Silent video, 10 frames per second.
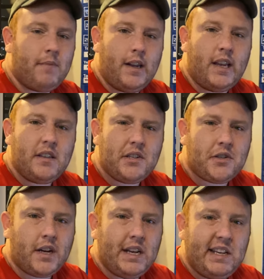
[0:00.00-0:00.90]
And
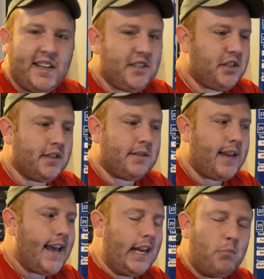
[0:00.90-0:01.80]
illustrating is just
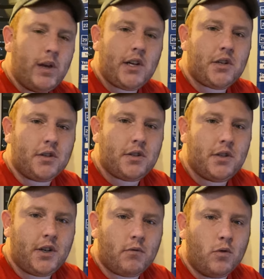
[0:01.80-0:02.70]
adding pictures to
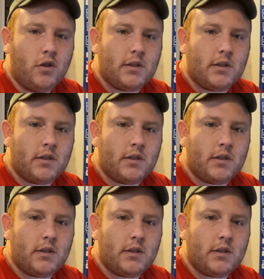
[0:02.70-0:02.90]
your rules,